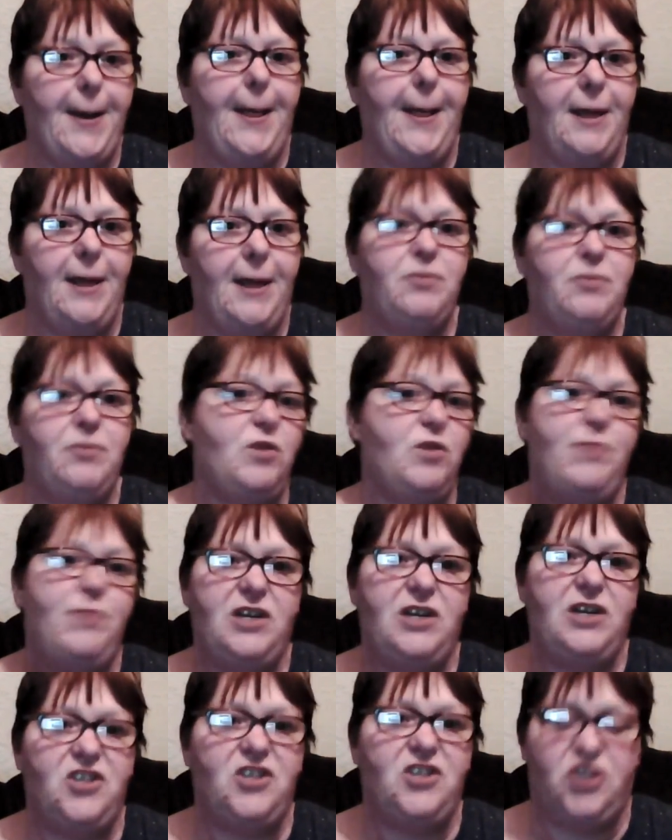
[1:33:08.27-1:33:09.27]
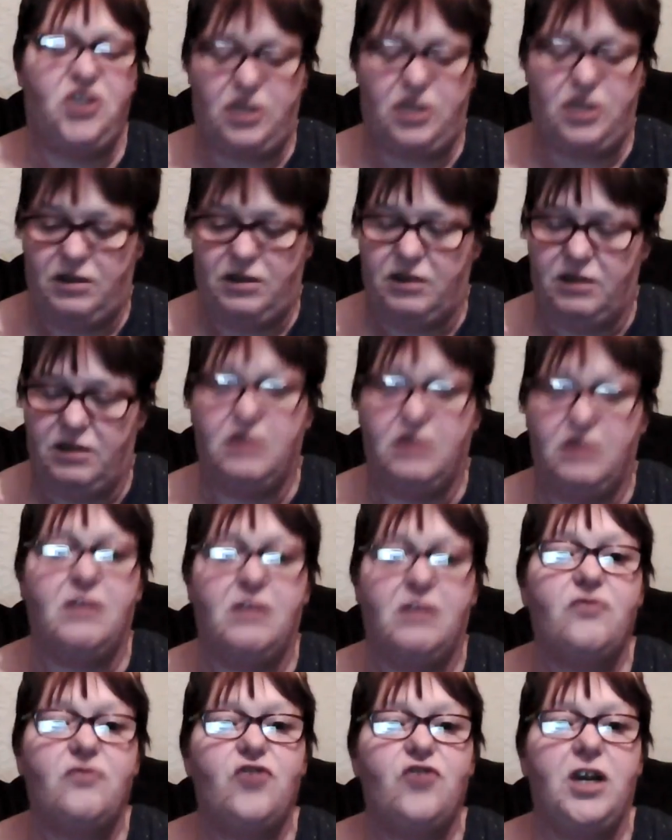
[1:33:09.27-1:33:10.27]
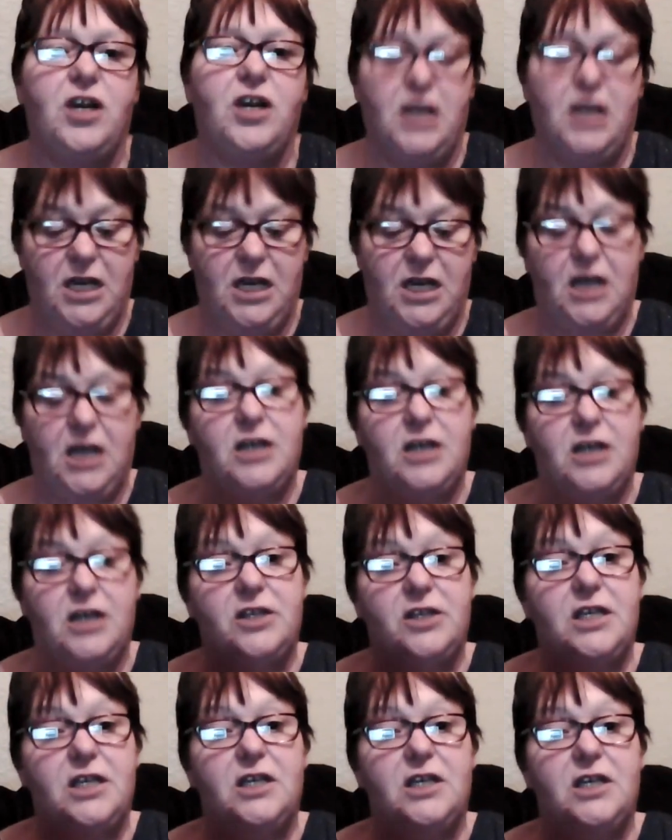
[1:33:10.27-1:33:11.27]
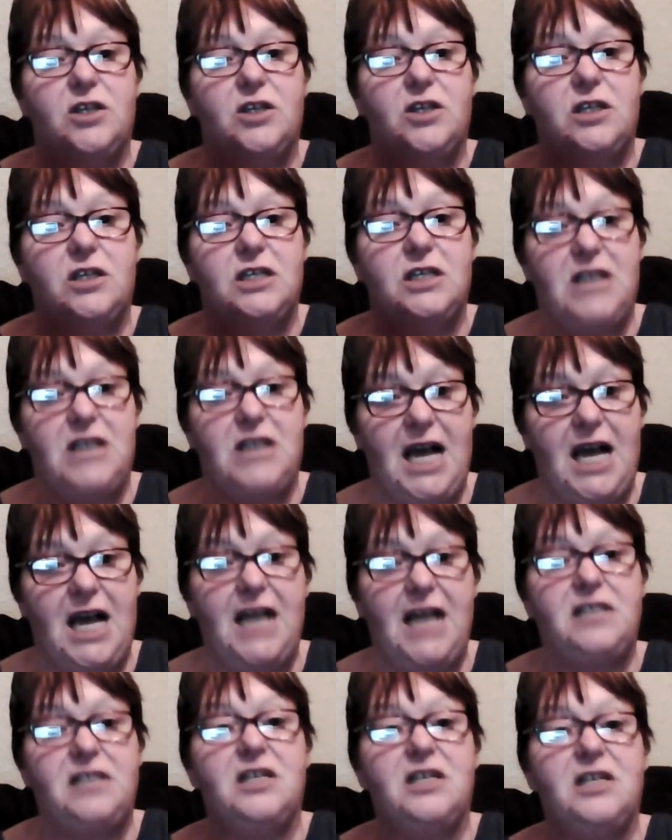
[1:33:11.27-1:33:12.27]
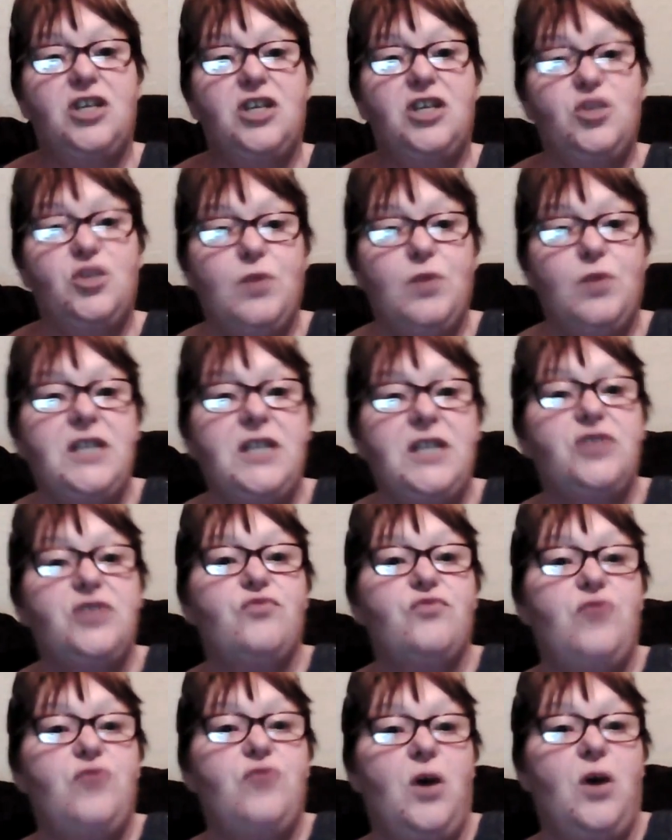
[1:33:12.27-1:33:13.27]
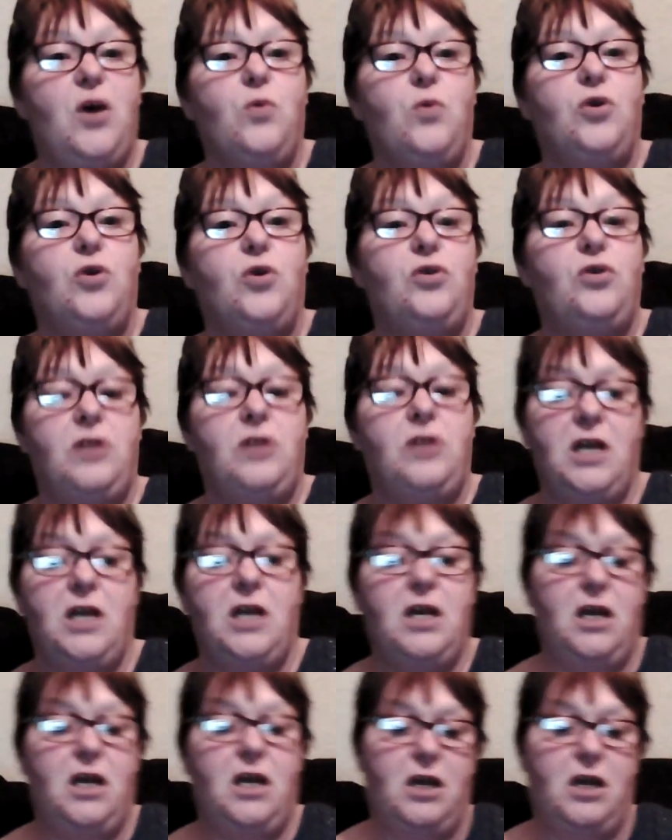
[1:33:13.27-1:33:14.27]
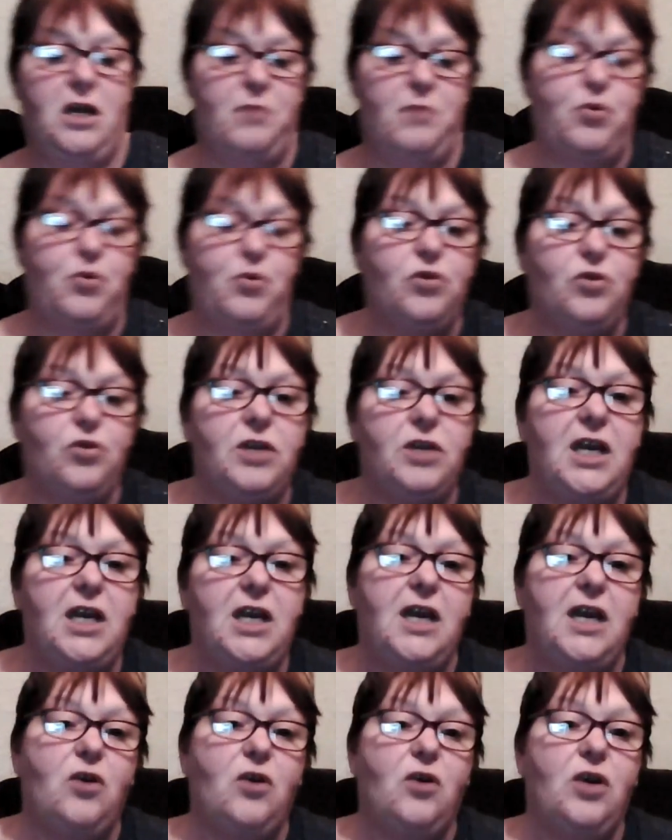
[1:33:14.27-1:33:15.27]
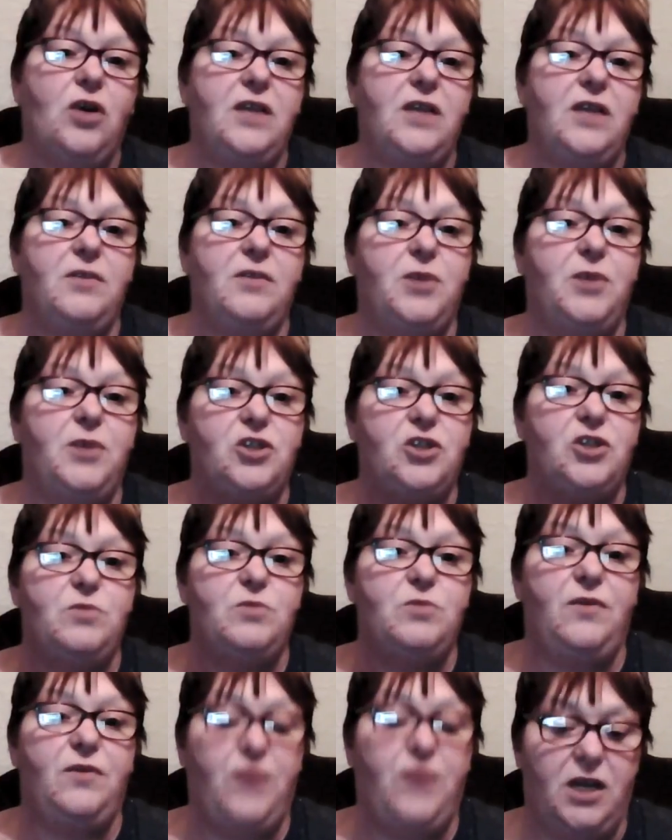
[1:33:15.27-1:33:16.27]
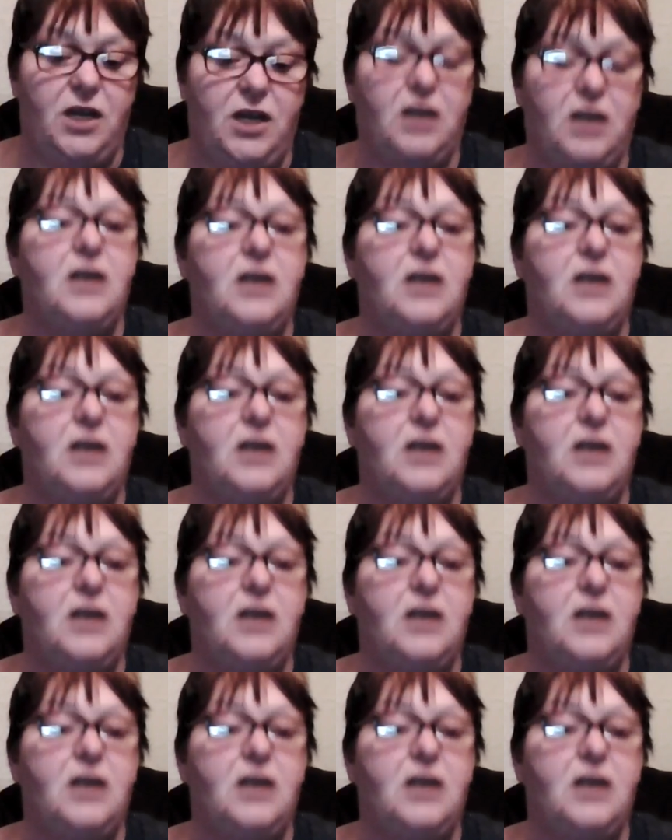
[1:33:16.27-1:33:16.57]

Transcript: I'm doing picture trick. Slice a Swiss roll and put it all in the bottom of your